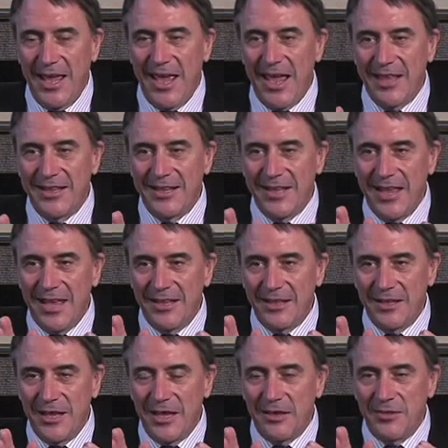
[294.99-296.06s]
And
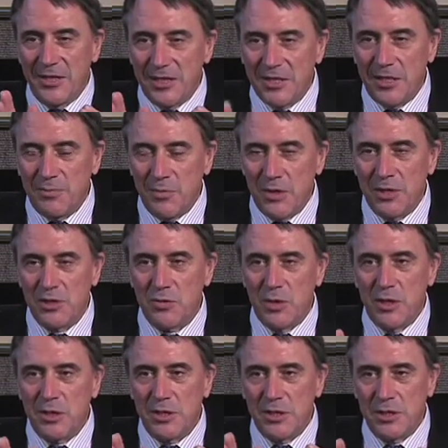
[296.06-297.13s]
this
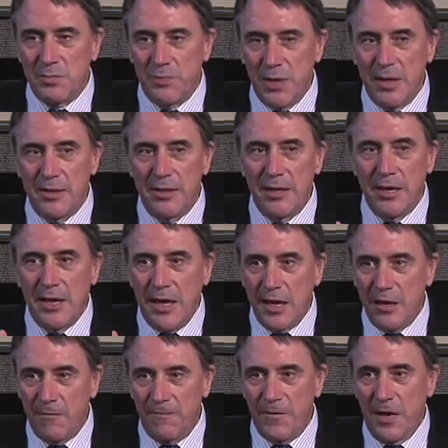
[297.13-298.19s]
administration has been
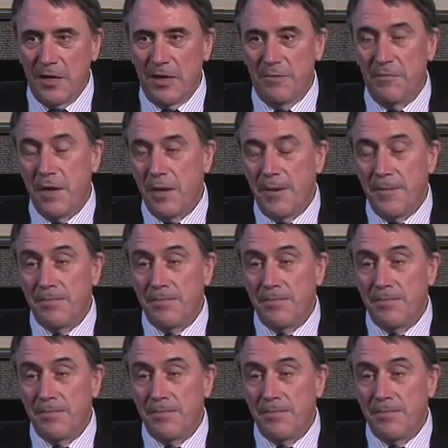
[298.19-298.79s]
ineffective.